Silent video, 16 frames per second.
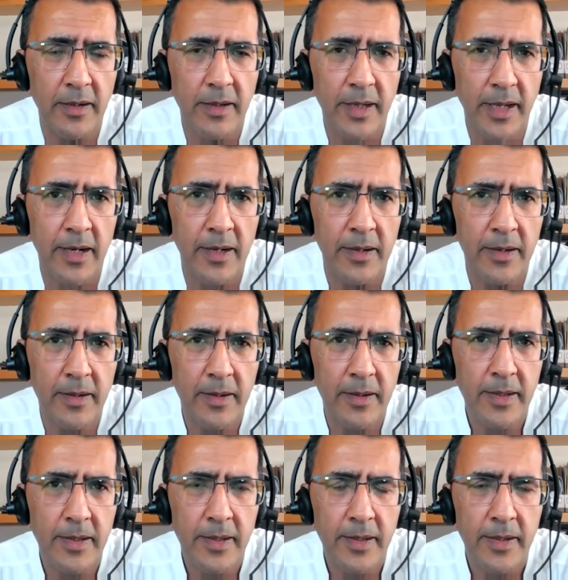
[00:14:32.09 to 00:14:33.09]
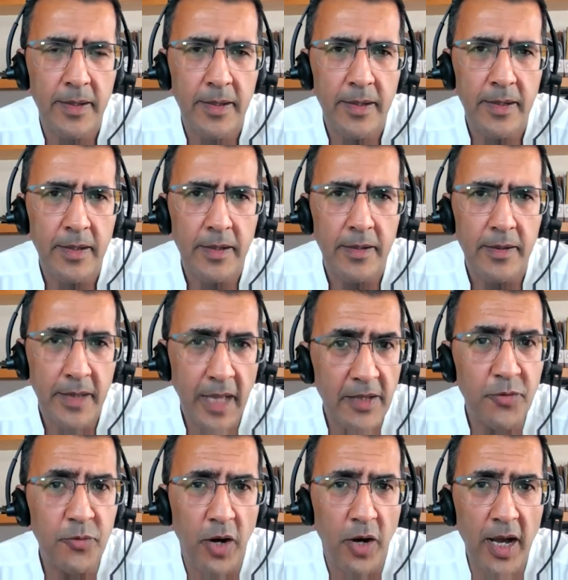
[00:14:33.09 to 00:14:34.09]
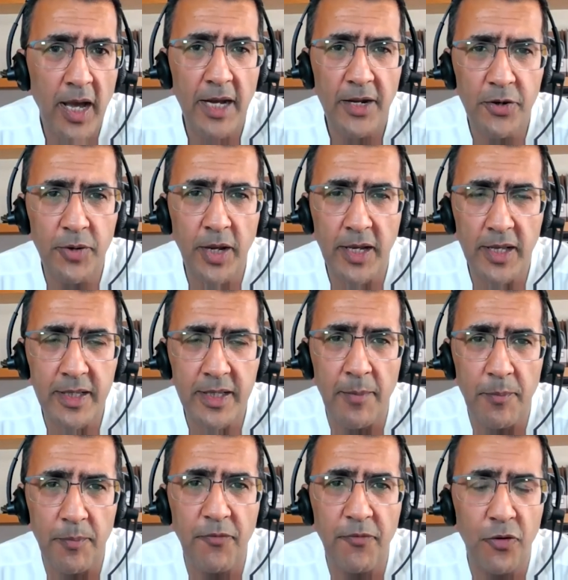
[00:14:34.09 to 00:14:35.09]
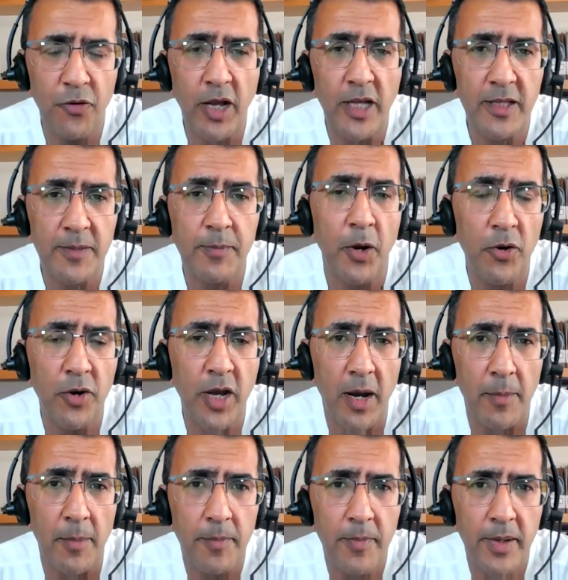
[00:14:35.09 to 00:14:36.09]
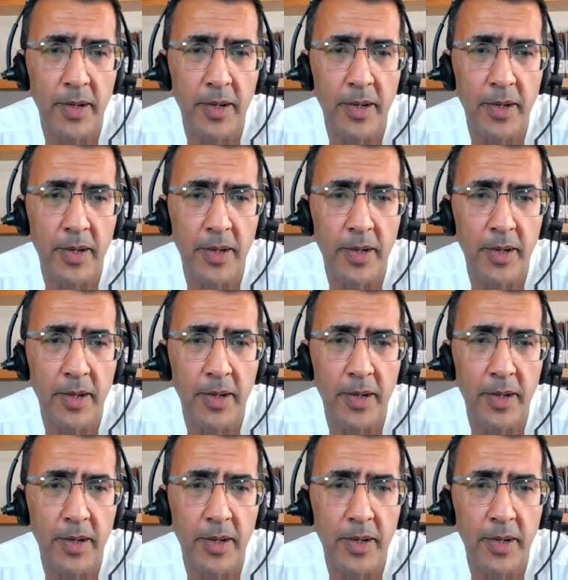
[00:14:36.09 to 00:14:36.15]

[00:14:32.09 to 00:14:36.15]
Yeah, that's what I had to accept before I spoke up.